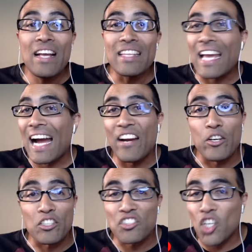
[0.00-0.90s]
They
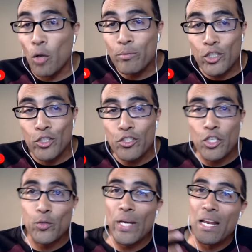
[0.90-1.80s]
hired a sculptor to
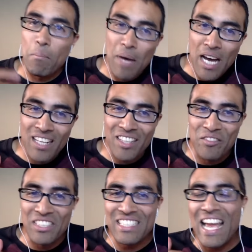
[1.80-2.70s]
create a model of
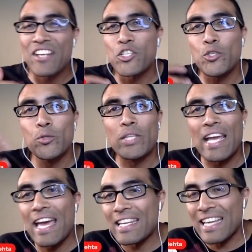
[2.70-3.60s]
the statue. They
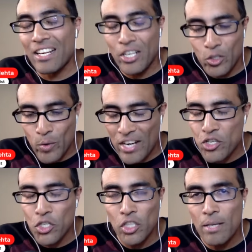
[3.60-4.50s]
had to get a
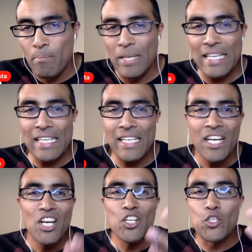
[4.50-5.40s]
congressional committee
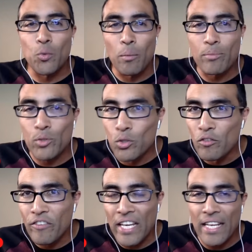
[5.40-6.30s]
to
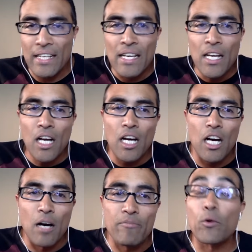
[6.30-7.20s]
approve it.
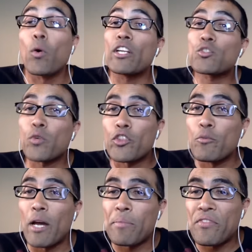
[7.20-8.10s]
For what it's worth, you
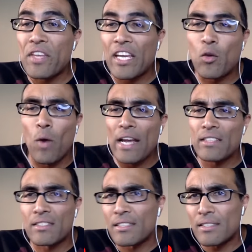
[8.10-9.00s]
might be thinking, why
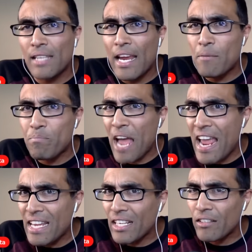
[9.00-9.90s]
is the state
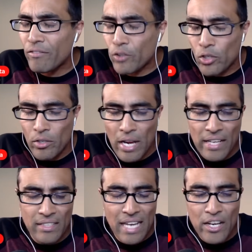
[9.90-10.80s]
paying for a
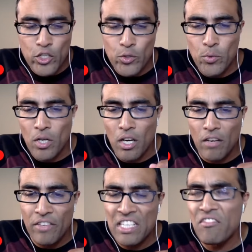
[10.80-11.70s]
statue
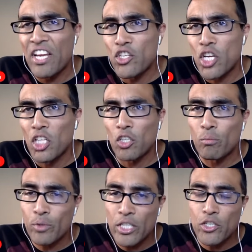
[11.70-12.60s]
of an evangelical
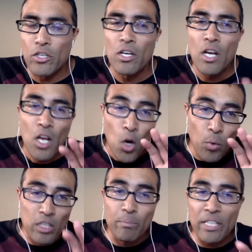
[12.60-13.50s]
preacher?
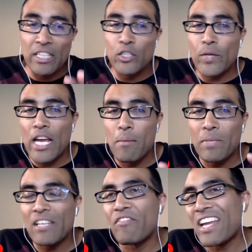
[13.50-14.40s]
Well, the Billy Graham
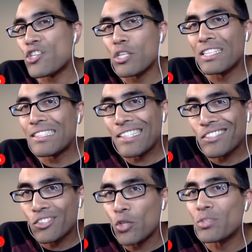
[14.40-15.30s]
Evangelistic
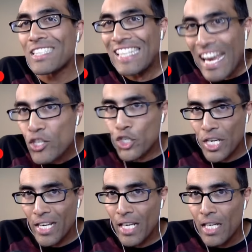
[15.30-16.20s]

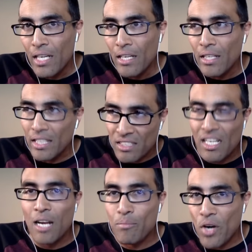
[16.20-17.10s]
Association, his
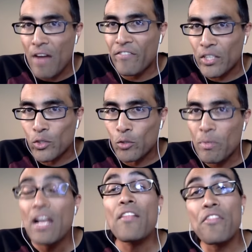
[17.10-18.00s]
nonprofit group,
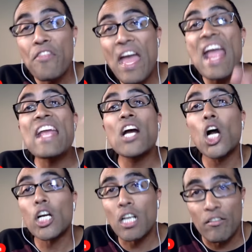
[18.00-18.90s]
they
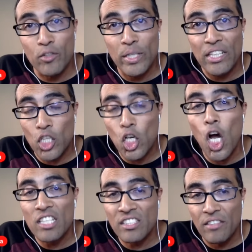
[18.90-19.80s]
are covering the
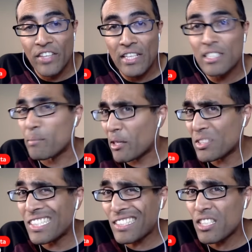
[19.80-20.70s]
costs of it. It's about
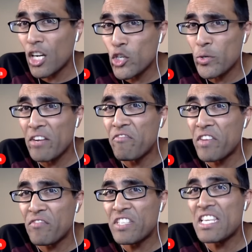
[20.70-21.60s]

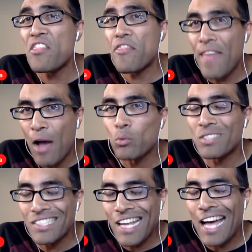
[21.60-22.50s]

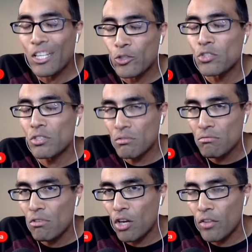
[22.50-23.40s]
$650,000,
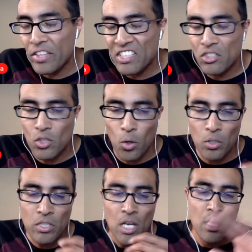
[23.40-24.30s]
all things
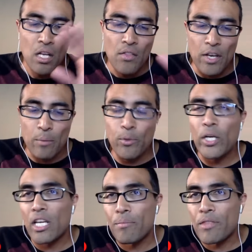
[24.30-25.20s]
told. They're
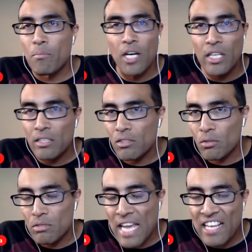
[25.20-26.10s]
putting up the money, so
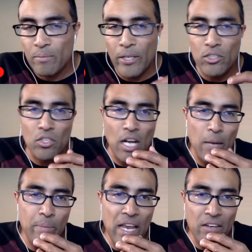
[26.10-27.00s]
taxpayers are
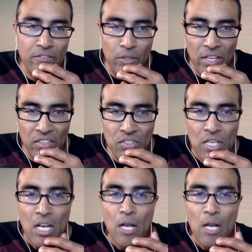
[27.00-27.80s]
not paying for this.